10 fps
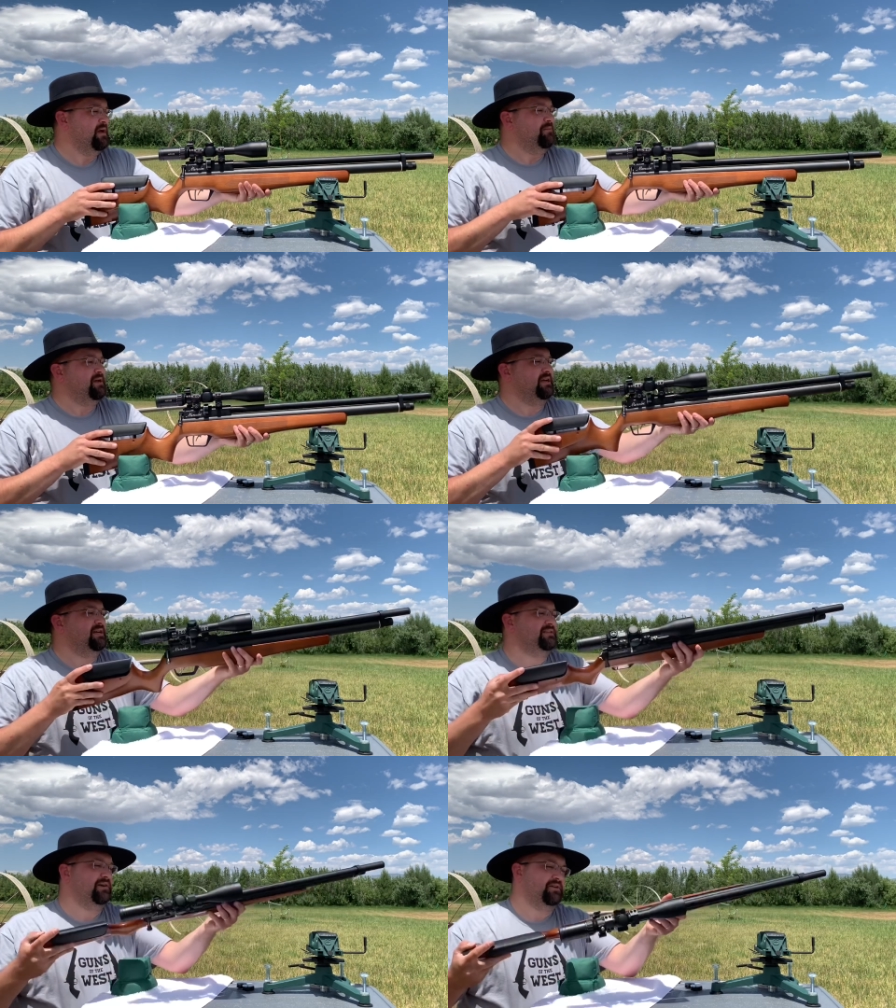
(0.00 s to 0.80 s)

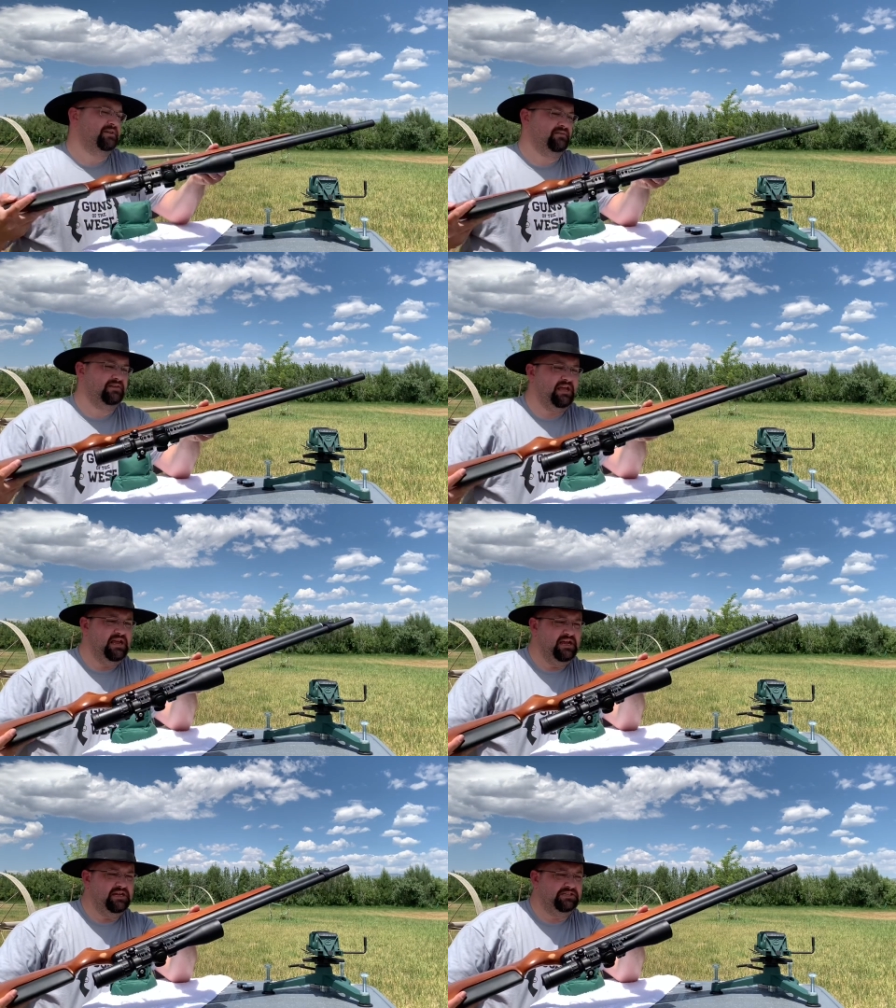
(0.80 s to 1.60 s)
because our
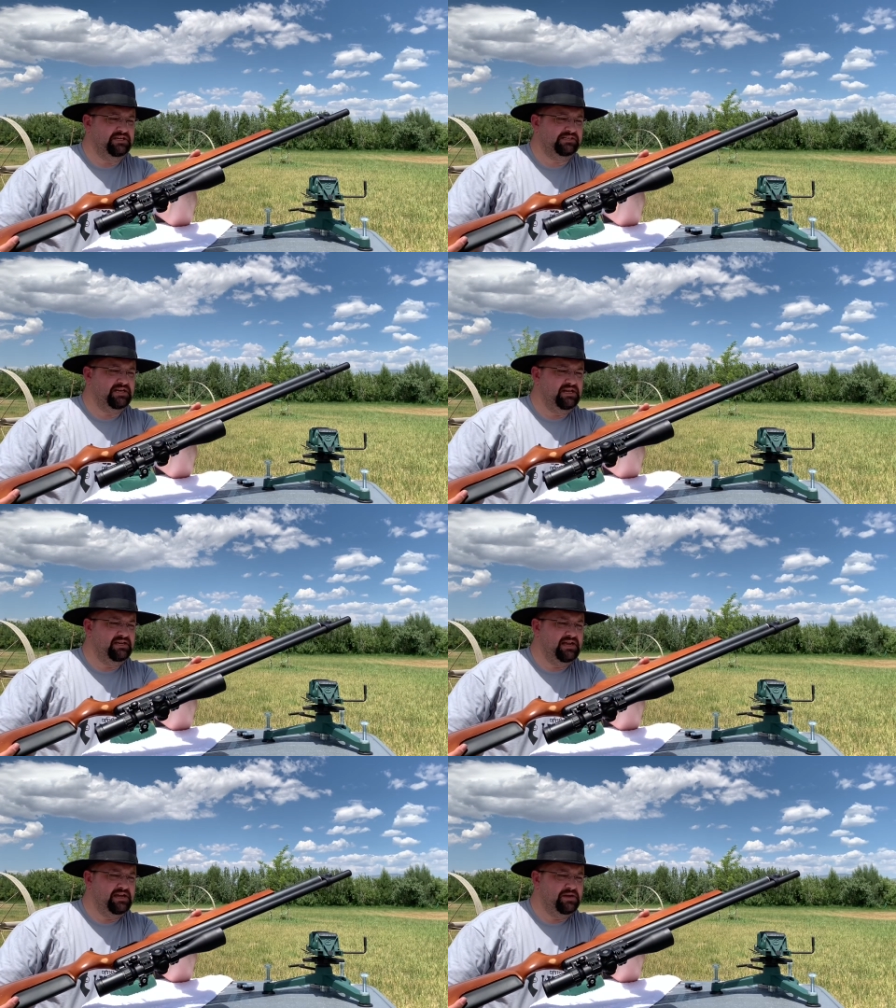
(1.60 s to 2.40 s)
gauge has gone
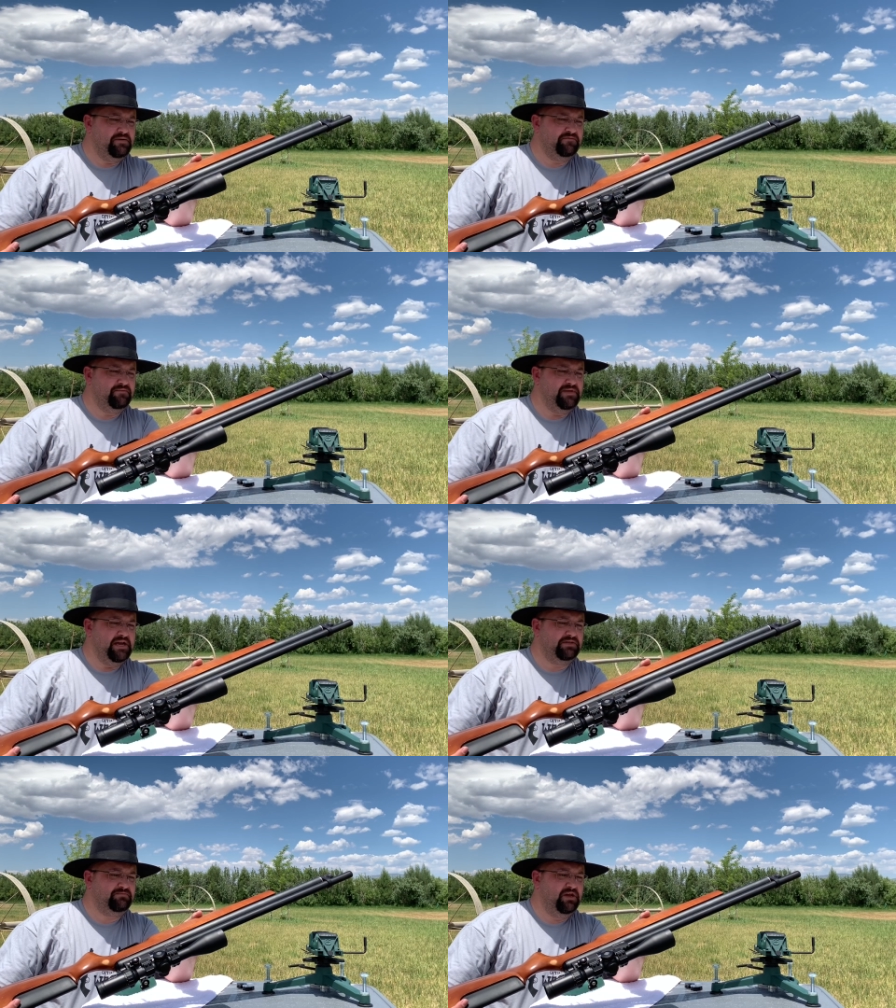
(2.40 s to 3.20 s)
down from that
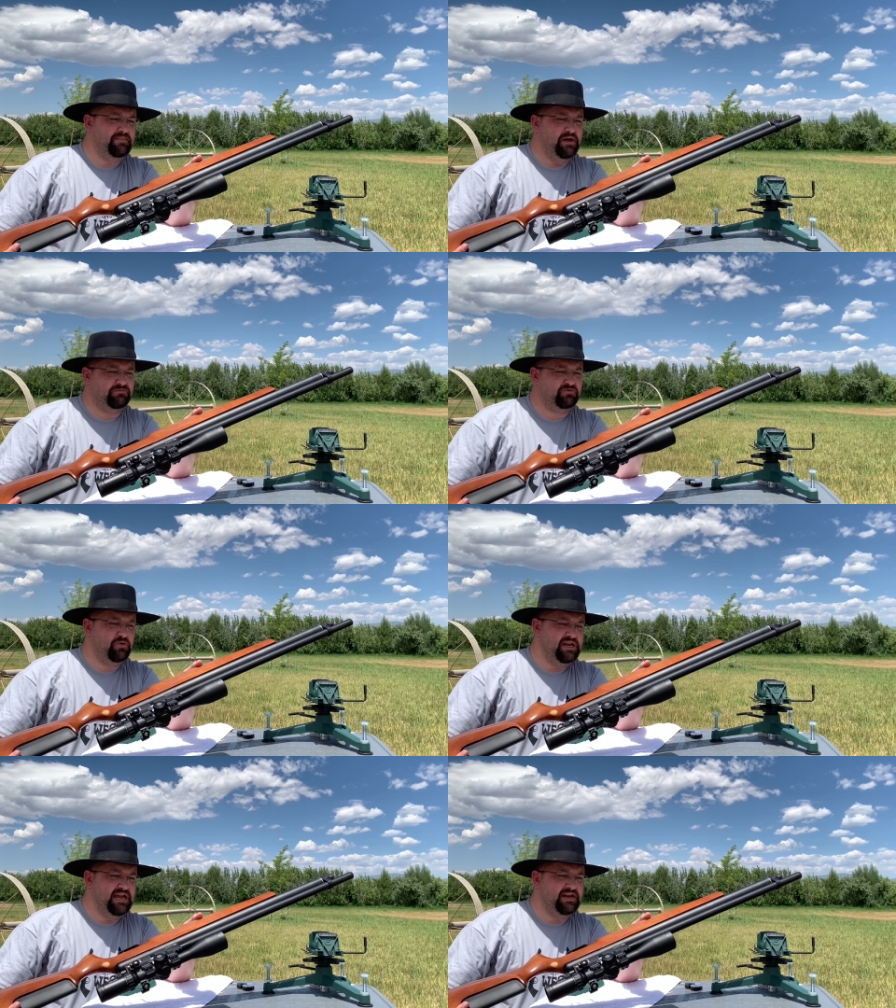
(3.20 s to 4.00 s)
about
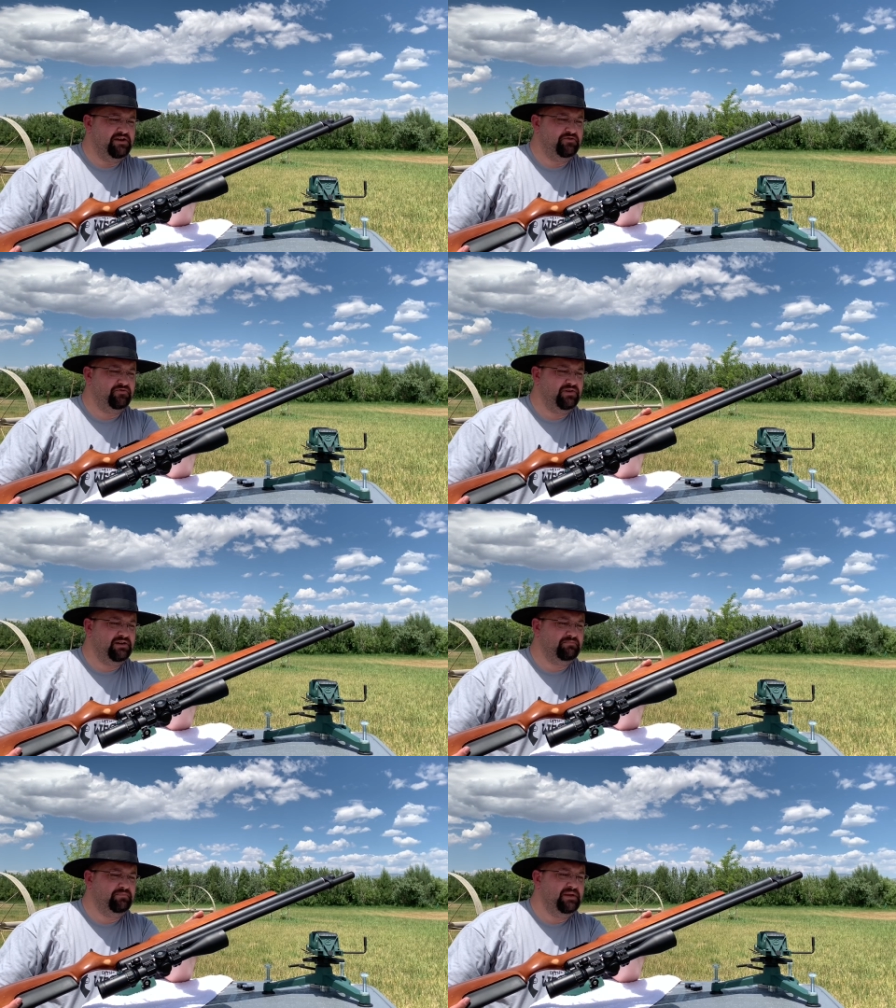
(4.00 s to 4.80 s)
2,800
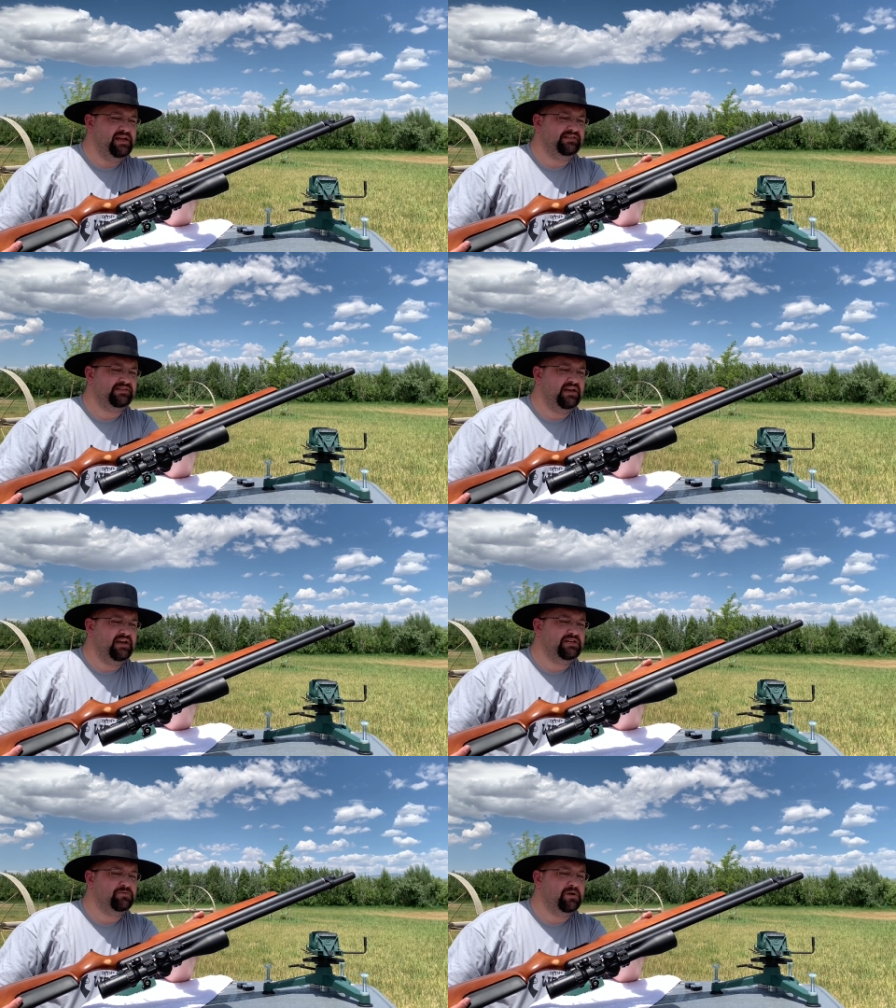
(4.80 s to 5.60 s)
PSI
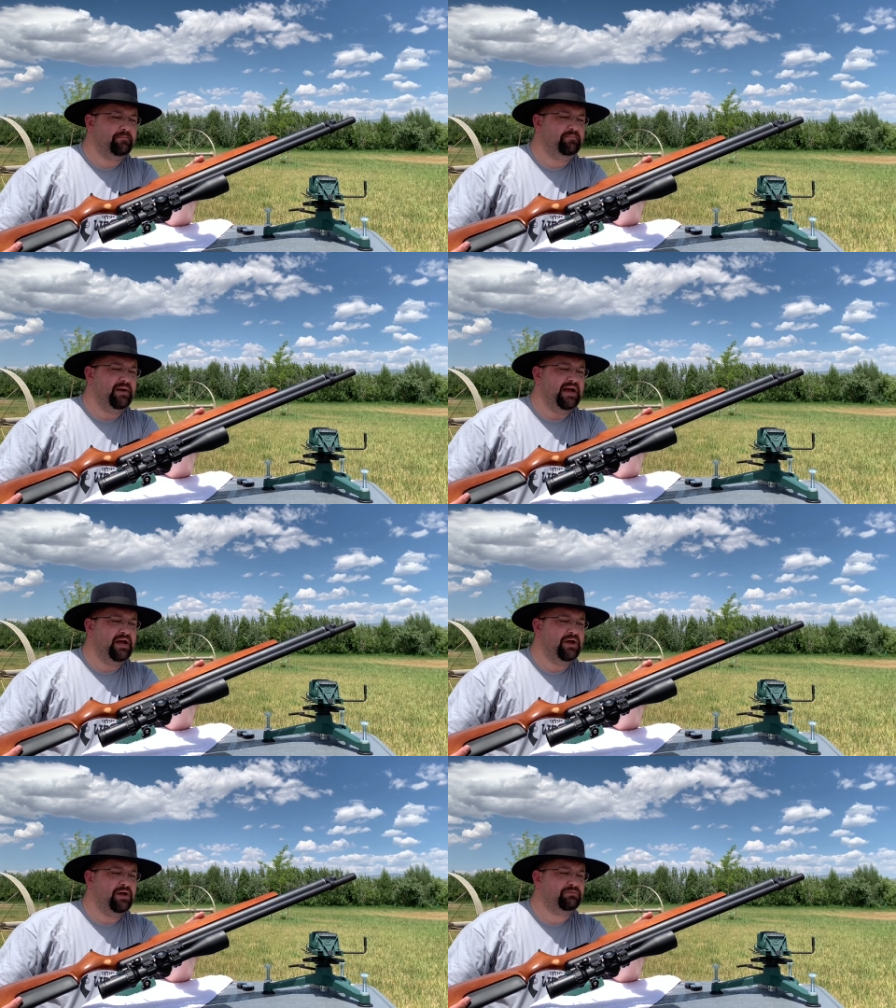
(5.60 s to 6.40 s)
to
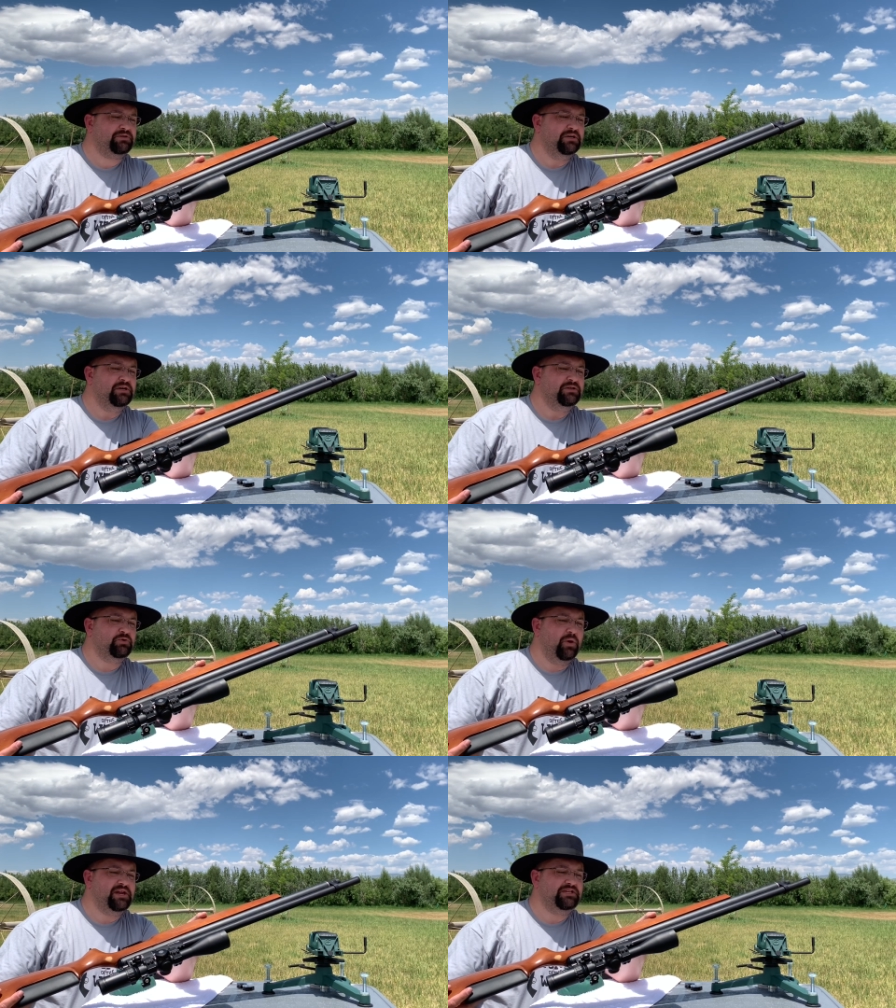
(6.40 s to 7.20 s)
about
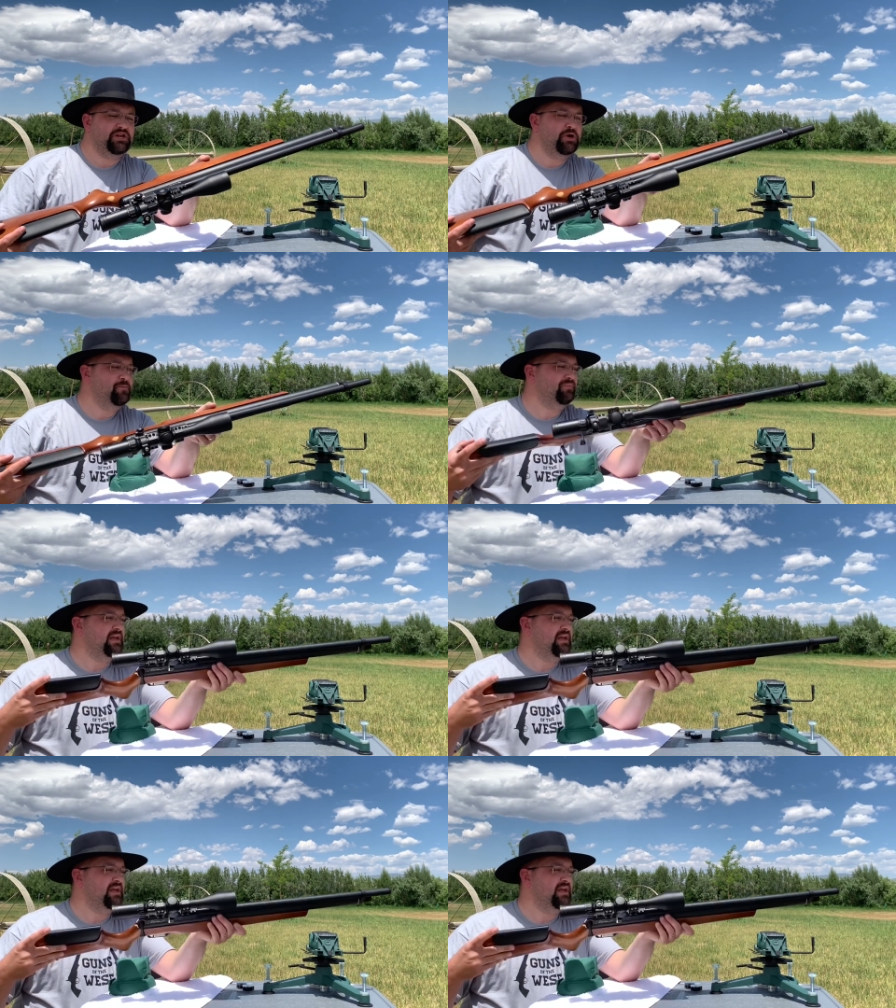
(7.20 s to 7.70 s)
22.